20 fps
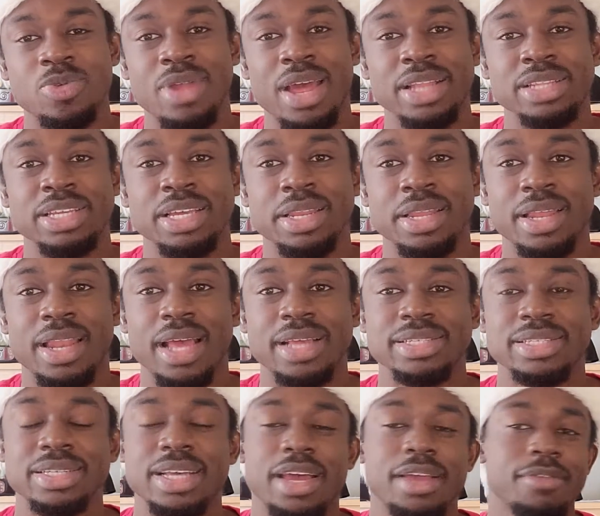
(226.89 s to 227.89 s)
19 hit, I
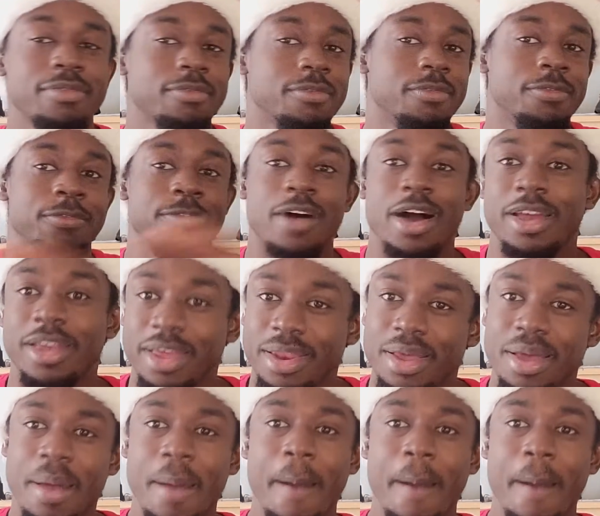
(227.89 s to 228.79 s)
said, fuck it,